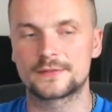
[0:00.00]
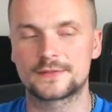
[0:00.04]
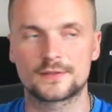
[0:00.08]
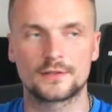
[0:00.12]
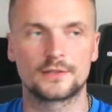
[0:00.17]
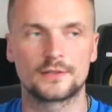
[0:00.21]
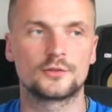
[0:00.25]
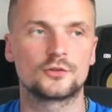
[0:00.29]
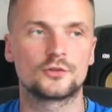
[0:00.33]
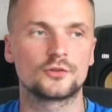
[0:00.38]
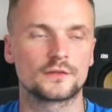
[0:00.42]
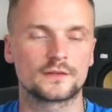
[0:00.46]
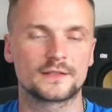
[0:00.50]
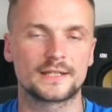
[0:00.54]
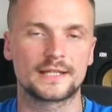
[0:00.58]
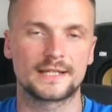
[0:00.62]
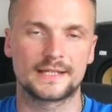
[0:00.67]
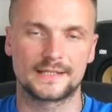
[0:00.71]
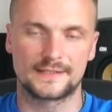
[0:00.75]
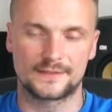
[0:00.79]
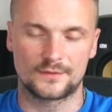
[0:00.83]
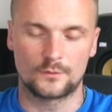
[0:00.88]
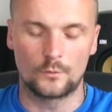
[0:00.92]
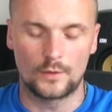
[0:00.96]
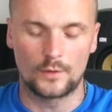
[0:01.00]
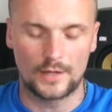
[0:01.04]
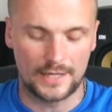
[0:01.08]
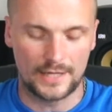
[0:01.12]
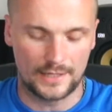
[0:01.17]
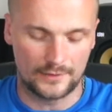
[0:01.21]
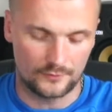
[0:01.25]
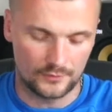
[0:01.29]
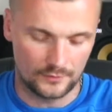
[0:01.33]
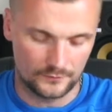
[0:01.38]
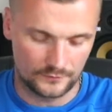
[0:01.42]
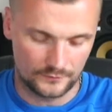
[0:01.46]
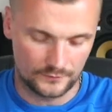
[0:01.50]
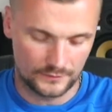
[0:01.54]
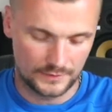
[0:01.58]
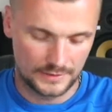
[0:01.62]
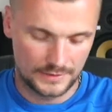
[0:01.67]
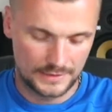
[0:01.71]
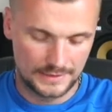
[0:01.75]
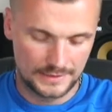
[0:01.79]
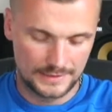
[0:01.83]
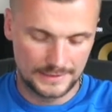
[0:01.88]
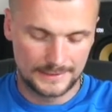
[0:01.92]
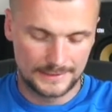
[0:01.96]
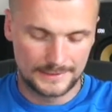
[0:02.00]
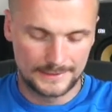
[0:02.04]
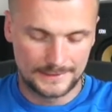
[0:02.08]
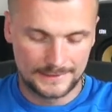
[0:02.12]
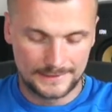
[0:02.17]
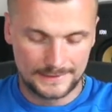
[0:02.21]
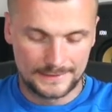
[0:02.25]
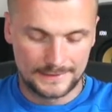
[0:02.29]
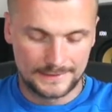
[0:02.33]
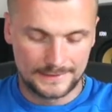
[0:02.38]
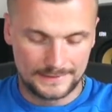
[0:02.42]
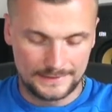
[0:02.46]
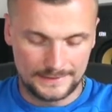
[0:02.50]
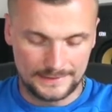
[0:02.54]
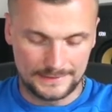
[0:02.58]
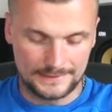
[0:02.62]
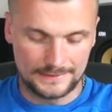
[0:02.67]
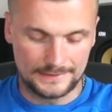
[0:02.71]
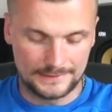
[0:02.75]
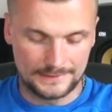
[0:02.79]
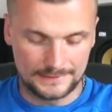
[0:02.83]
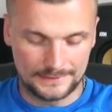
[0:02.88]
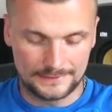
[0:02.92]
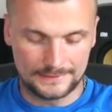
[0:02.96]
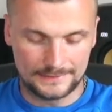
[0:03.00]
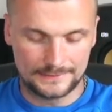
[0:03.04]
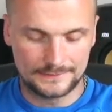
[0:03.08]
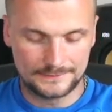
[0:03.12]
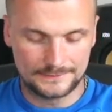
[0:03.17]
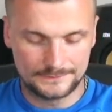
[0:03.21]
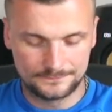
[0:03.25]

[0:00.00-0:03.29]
so he's aware of the